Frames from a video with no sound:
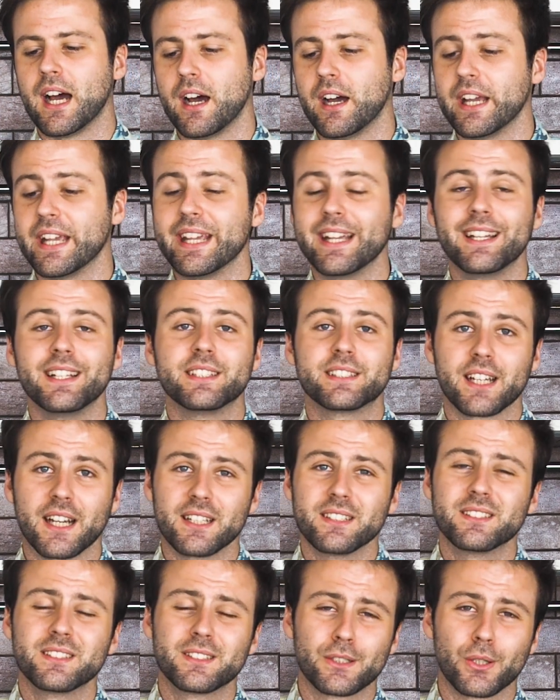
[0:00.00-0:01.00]
He
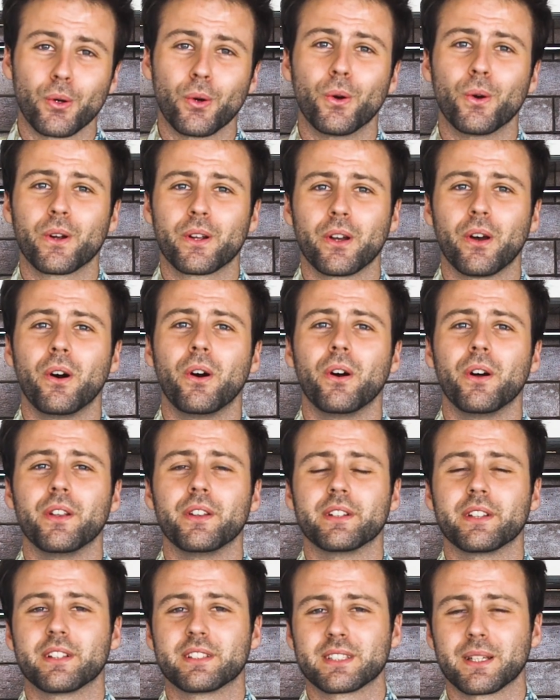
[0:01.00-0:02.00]
does talk
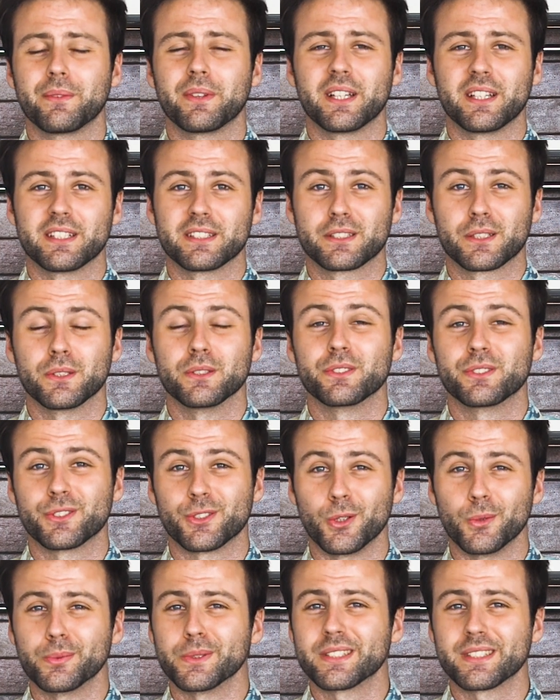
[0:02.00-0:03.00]
on something that's called
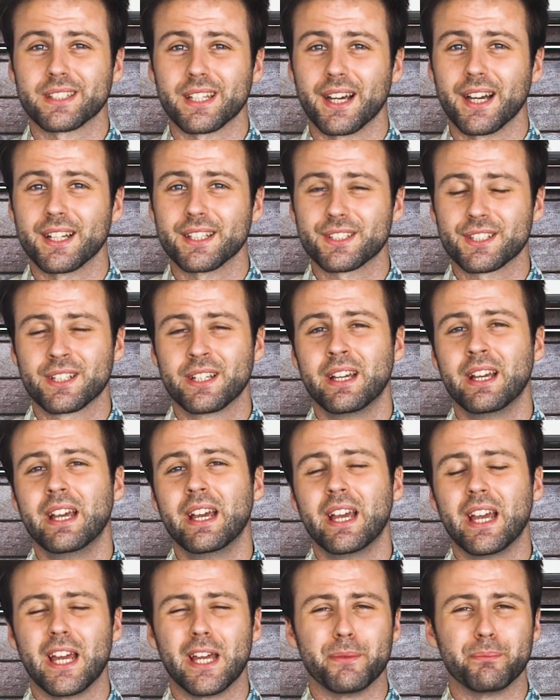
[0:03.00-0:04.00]
super starch,
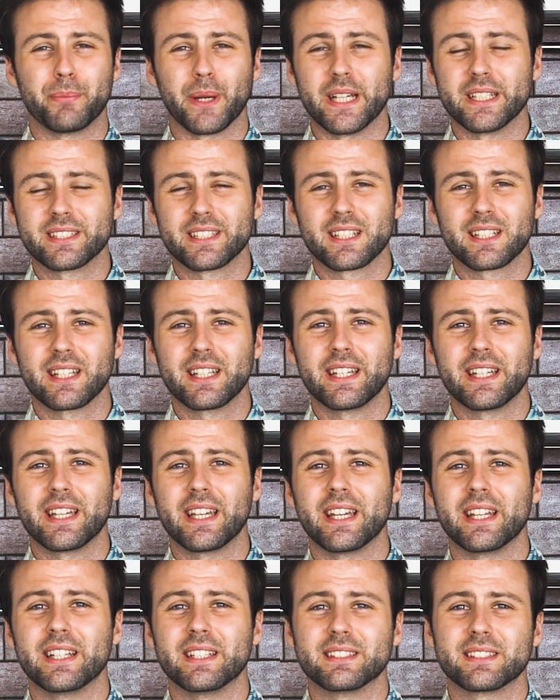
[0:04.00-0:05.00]
and basically
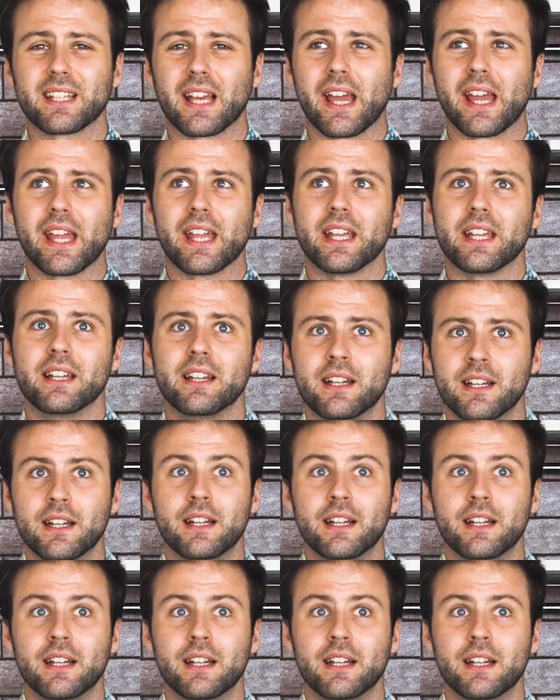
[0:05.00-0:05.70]
it is a